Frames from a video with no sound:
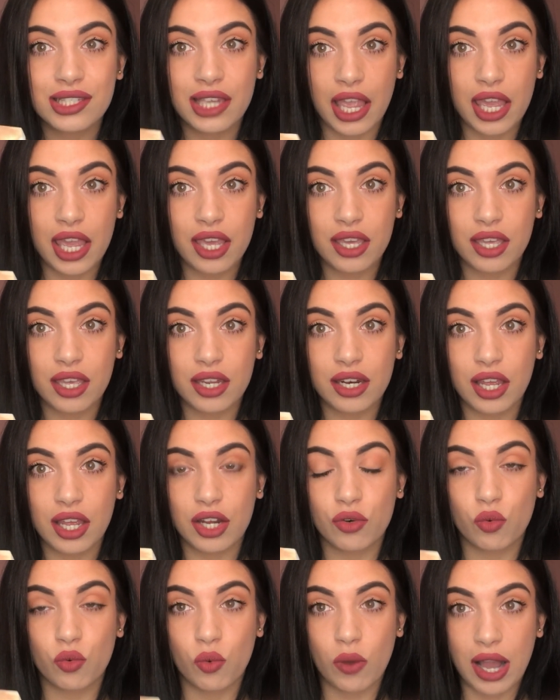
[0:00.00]
taken
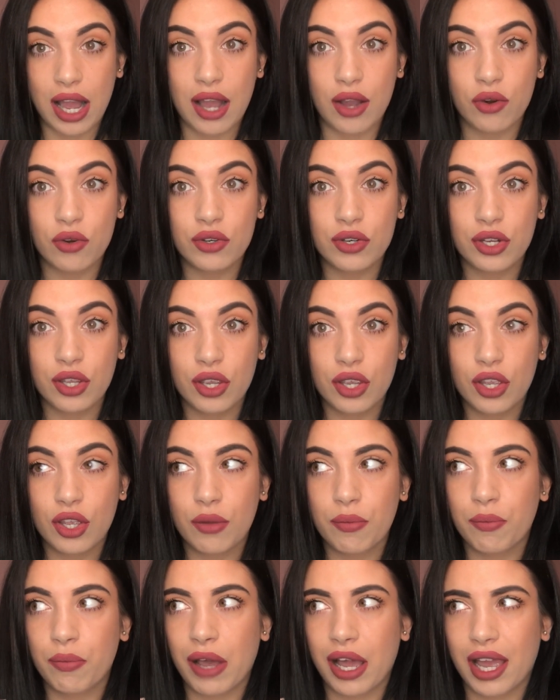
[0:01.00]
and wowed
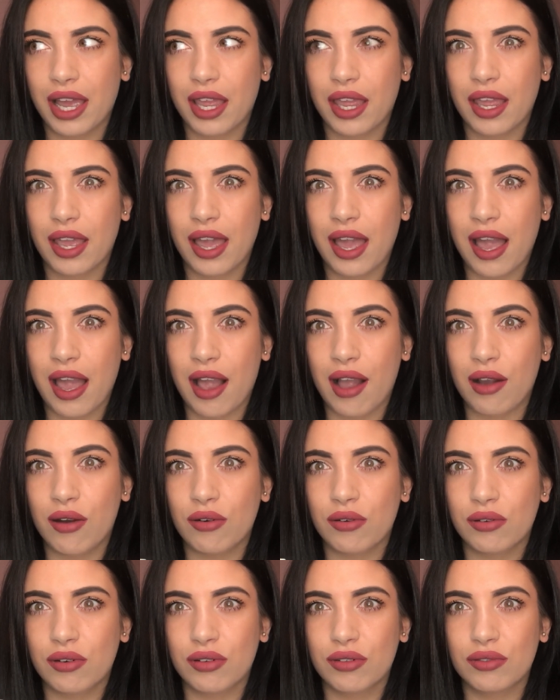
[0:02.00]
by
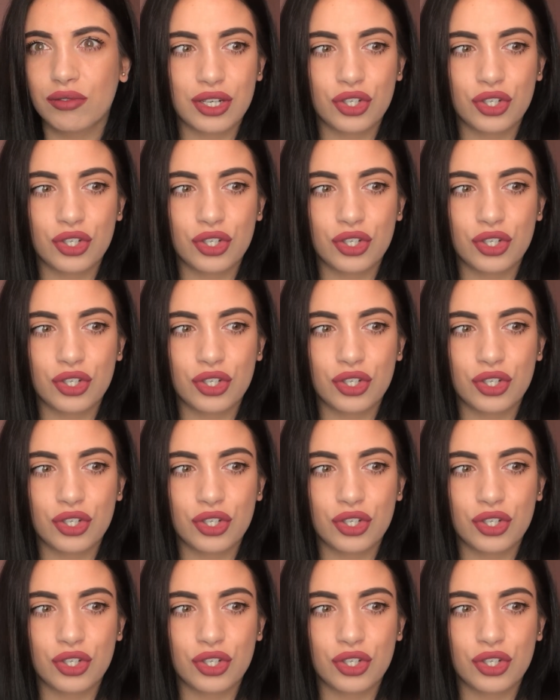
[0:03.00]
how,